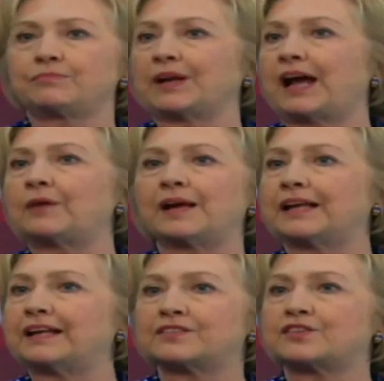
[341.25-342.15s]
when I
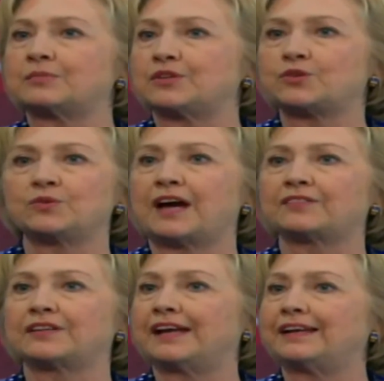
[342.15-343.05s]
ran against him in
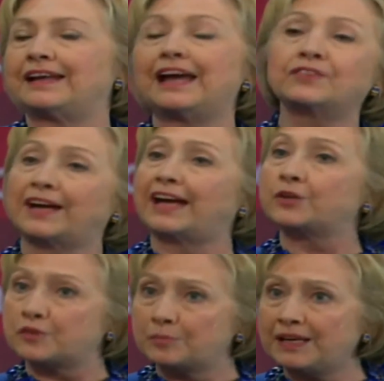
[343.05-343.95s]
2008, ever
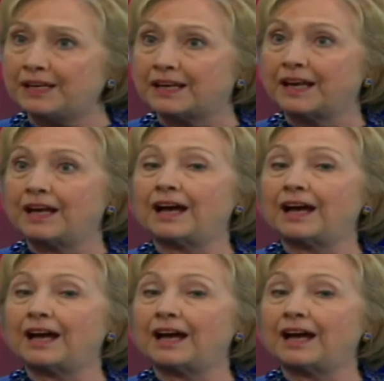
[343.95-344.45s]
had over me.